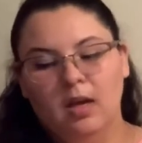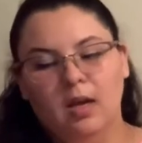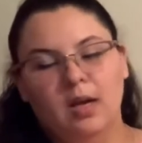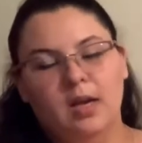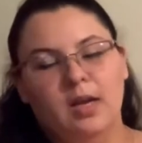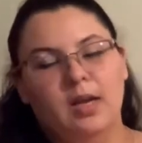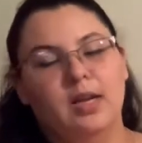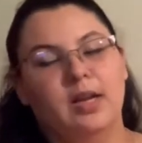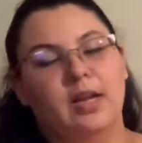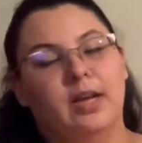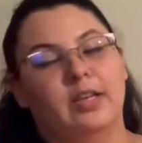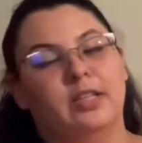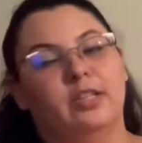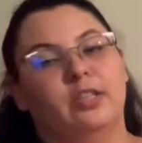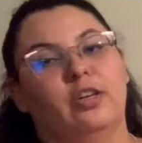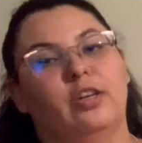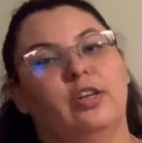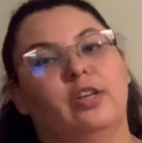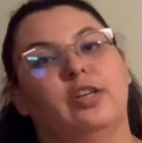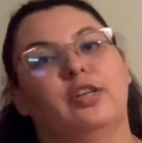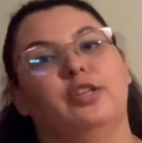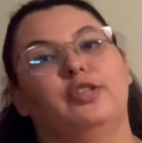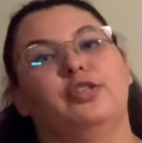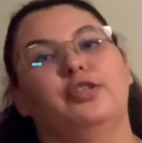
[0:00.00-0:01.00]
Next, they're
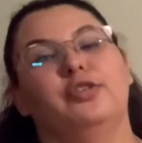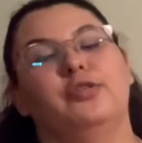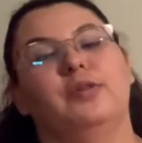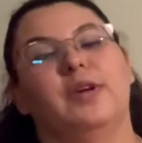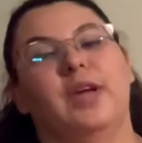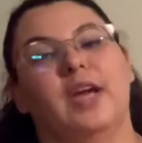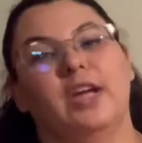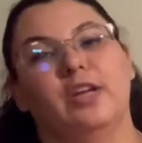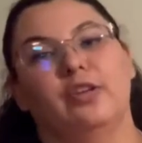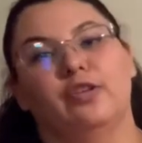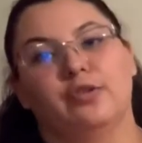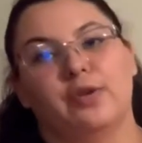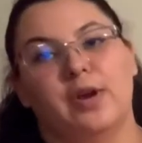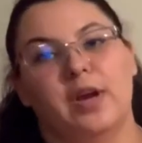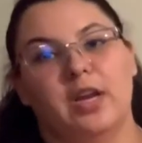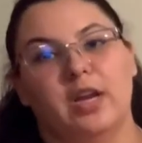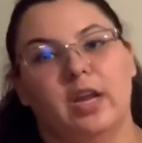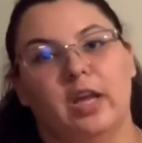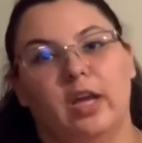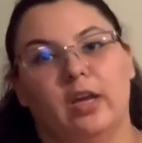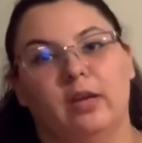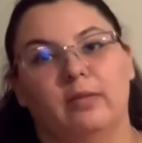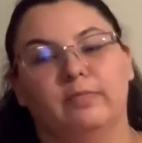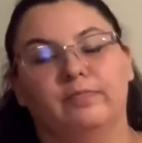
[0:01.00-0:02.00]
going to do gait
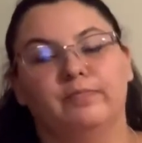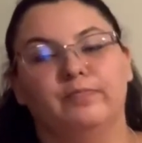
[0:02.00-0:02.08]
training